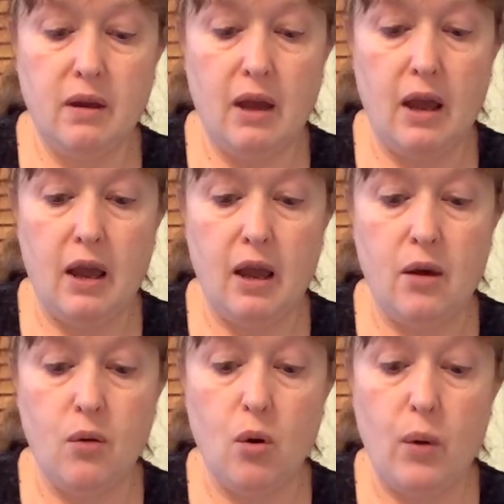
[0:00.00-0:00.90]
a
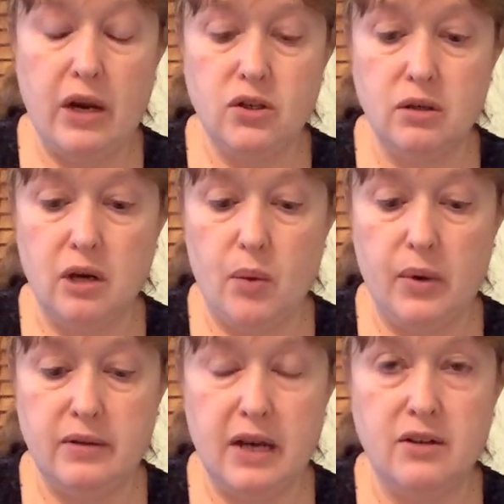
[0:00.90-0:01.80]
Croatian
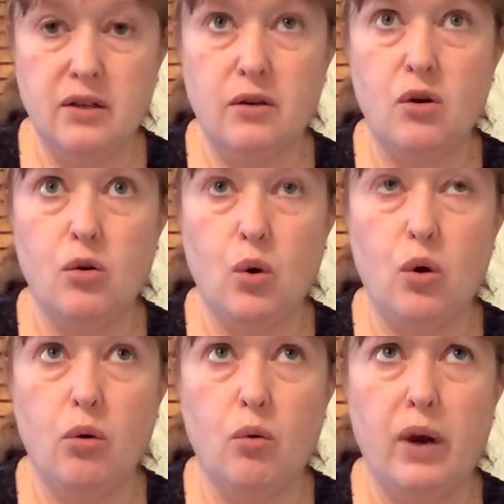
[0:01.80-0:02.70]
company. It's actually the
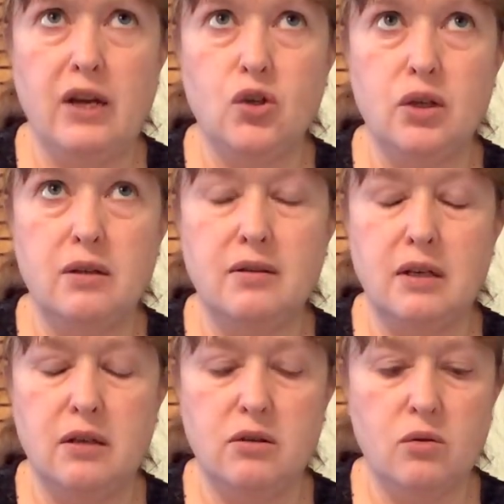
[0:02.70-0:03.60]
Croatian
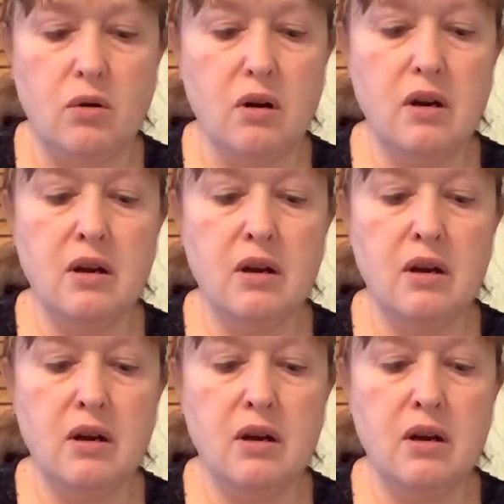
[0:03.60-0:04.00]
seed store.